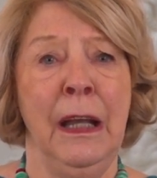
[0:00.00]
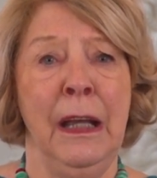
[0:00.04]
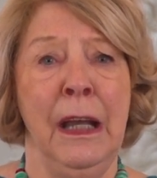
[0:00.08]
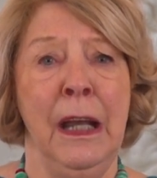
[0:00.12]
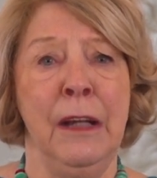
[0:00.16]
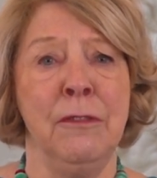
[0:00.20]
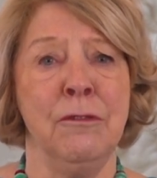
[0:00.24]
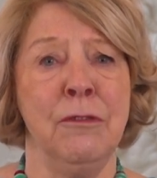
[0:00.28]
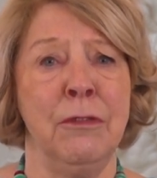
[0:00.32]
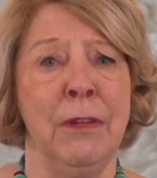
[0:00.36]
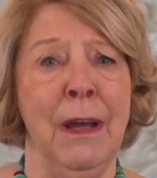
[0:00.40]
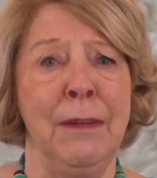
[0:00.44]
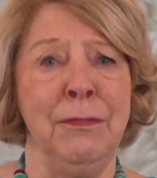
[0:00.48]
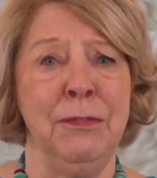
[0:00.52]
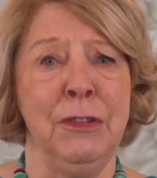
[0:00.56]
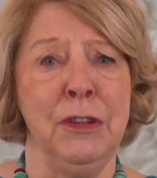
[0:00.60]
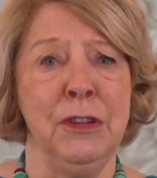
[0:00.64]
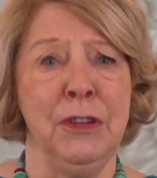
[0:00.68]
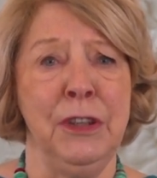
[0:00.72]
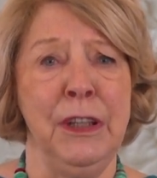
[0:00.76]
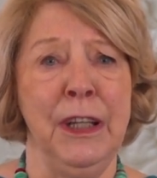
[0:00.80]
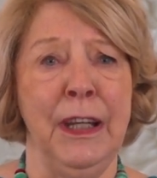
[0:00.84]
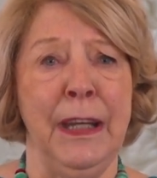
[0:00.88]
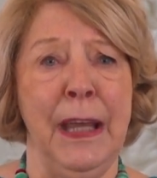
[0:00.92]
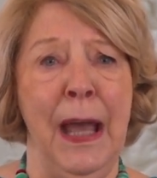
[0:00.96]
in
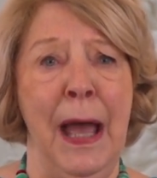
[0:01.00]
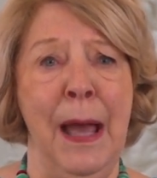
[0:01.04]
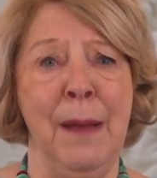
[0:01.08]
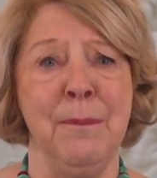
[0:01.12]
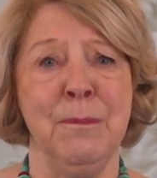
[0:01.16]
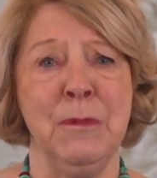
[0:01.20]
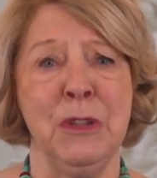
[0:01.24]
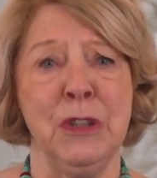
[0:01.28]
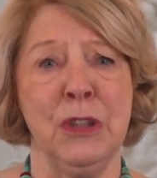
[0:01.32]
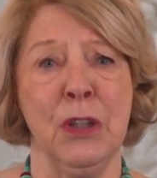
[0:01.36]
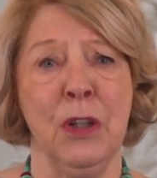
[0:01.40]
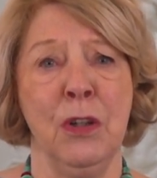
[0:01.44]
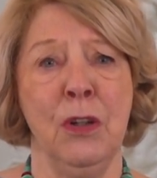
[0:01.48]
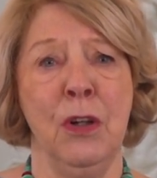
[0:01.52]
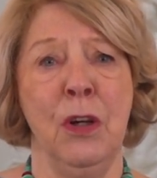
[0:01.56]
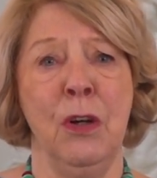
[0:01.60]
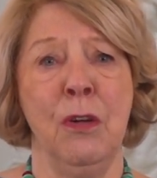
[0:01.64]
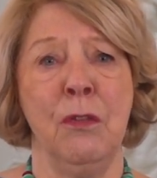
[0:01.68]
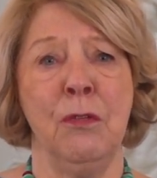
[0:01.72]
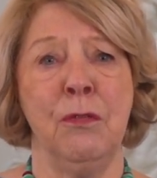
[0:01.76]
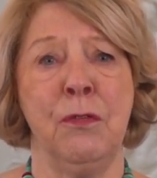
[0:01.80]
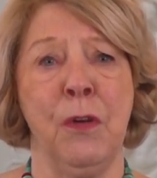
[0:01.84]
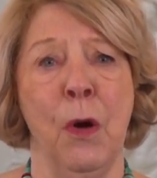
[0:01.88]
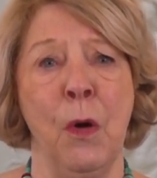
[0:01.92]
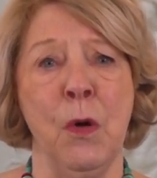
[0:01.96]
refugee camps,
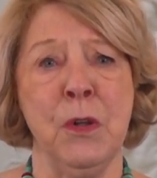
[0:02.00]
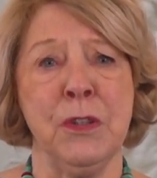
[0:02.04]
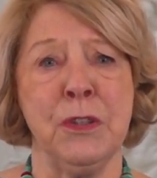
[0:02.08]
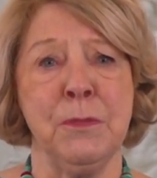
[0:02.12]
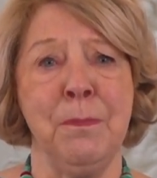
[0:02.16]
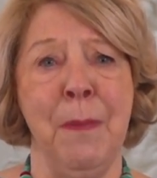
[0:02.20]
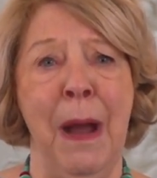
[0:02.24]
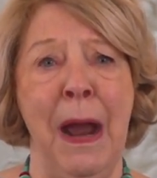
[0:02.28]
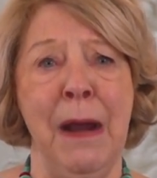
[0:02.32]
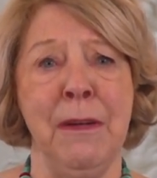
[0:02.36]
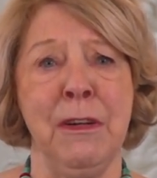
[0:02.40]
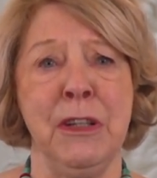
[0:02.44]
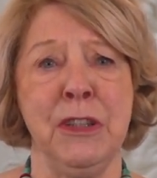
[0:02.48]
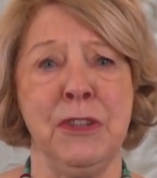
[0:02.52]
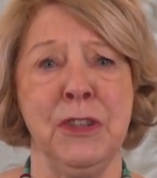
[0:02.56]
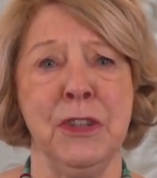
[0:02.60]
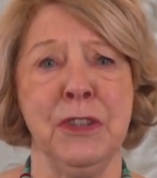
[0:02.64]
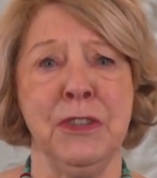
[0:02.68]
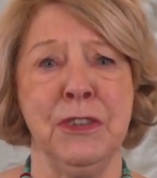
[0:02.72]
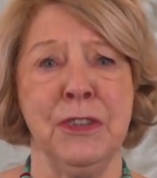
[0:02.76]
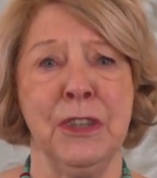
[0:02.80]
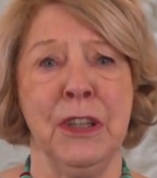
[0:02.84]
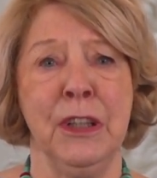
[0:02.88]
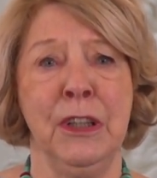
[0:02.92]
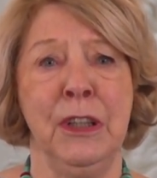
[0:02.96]
forced
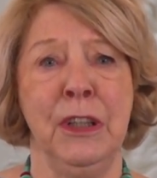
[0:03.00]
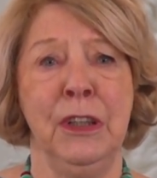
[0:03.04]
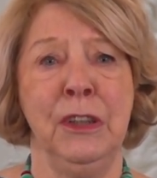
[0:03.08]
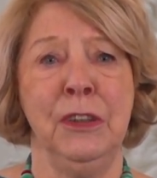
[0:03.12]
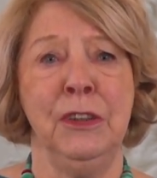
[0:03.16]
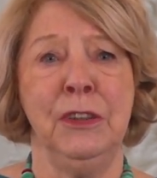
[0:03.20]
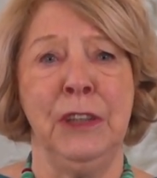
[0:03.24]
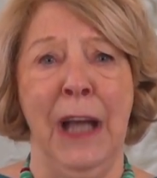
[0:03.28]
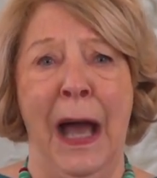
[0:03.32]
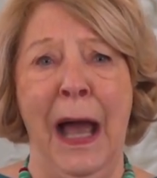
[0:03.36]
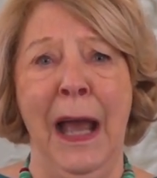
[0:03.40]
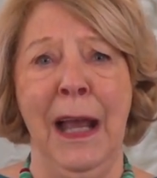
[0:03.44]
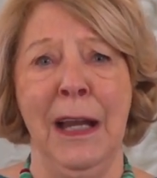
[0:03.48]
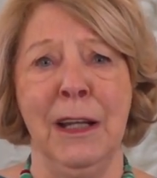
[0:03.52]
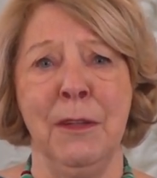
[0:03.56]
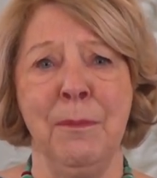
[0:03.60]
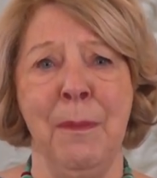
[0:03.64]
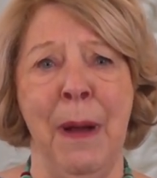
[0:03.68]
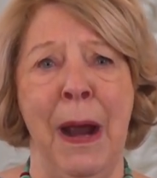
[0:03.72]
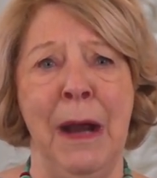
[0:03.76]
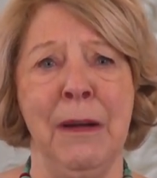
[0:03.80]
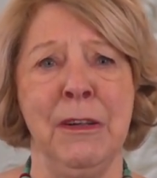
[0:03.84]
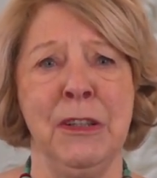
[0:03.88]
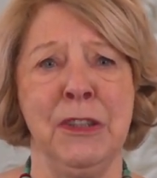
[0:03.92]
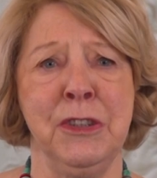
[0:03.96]
marriages, child
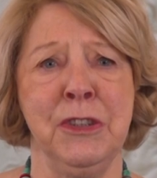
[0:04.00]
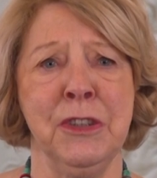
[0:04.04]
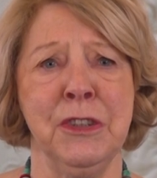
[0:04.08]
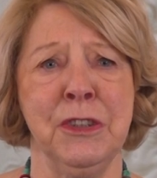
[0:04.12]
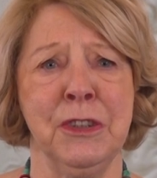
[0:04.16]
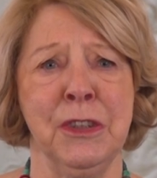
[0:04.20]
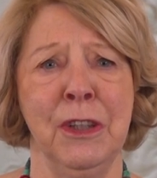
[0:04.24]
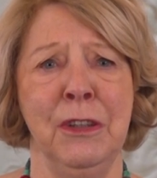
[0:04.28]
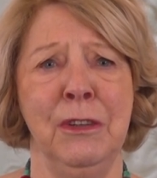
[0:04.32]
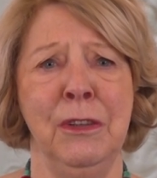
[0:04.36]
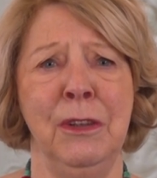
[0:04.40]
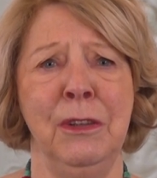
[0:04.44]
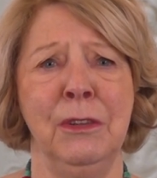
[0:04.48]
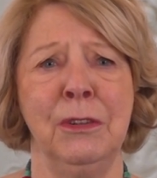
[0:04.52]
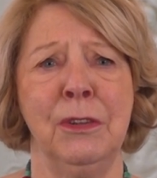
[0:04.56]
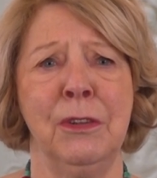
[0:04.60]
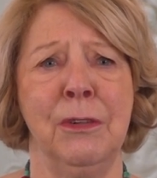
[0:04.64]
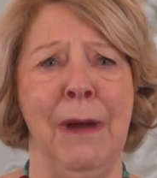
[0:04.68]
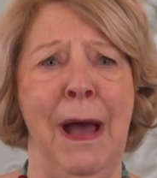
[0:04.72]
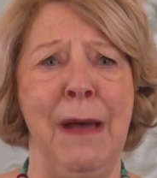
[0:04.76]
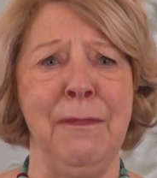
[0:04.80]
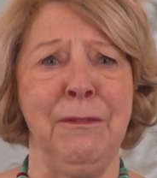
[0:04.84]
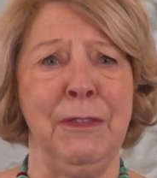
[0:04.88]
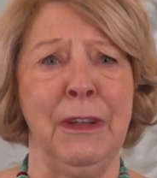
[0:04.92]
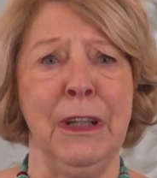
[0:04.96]
marriages,
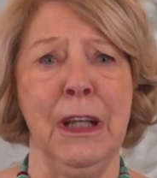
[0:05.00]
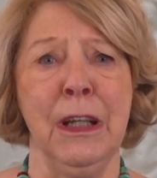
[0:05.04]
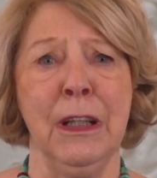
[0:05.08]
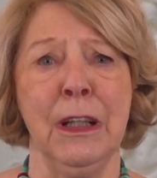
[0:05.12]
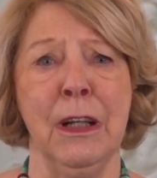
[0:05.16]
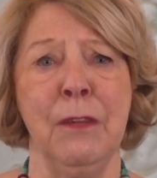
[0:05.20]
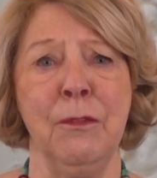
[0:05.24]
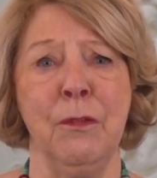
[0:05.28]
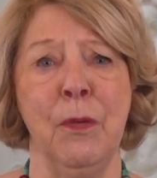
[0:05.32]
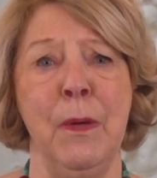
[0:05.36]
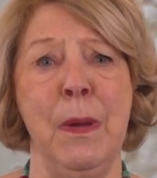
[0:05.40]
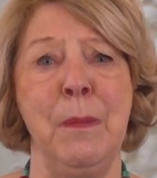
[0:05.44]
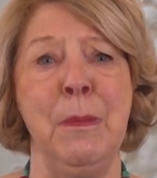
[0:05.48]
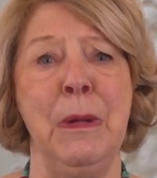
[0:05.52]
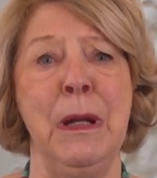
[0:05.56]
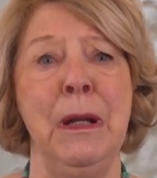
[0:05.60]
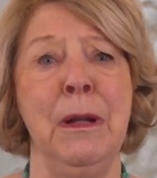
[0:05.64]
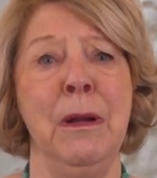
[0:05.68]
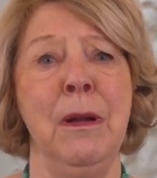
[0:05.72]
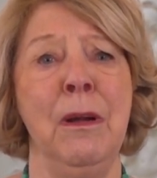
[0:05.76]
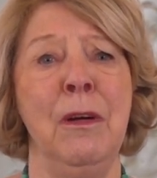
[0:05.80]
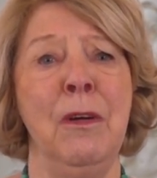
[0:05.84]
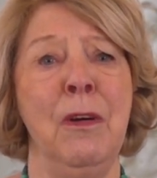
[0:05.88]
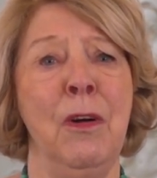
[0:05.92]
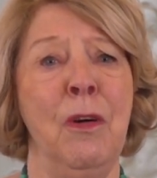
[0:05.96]
trafficking of
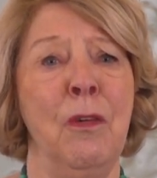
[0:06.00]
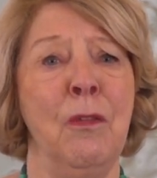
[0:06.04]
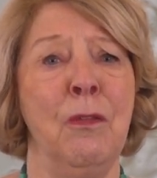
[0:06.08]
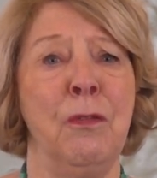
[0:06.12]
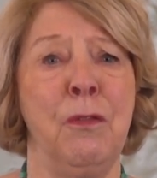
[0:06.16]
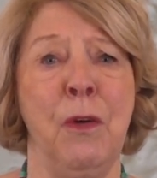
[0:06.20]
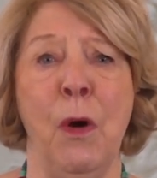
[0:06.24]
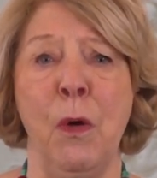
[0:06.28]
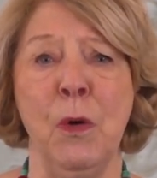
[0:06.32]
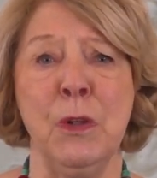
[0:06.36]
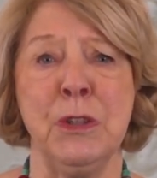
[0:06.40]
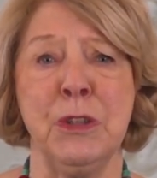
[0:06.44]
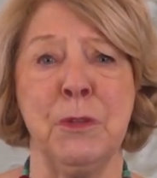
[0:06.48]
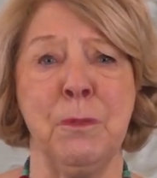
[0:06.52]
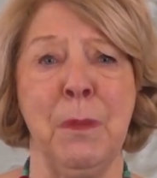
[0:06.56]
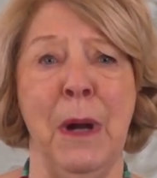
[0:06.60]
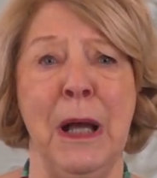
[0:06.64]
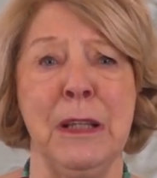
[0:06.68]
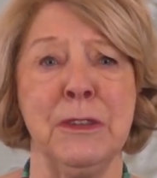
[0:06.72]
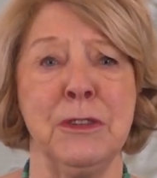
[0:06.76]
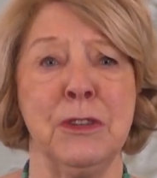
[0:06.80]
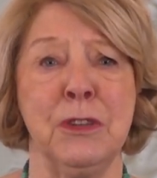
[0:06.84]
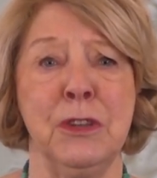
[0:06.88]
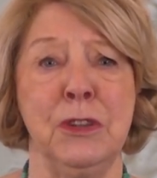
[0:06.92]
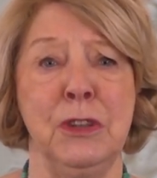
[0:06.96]
women, forced
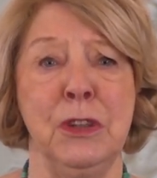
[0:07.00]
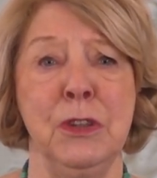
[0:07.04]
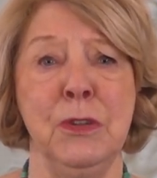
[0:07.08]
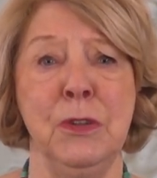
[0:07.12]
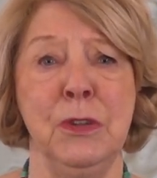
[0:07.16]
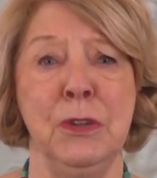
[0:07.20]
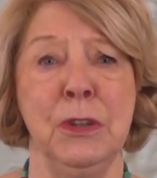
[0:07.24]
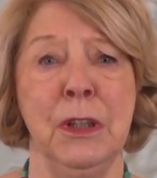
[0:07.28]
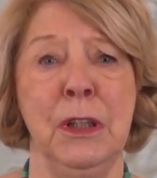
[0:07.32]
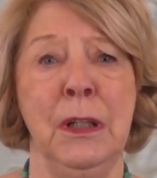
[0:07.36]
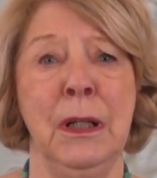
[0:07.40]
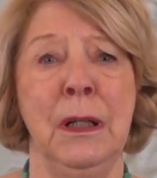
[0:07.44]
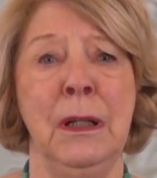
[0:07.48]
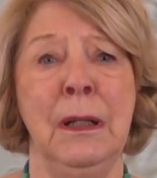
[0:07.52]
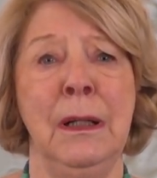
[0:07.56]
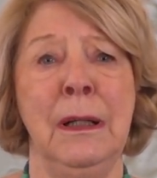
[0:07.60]
prostitution.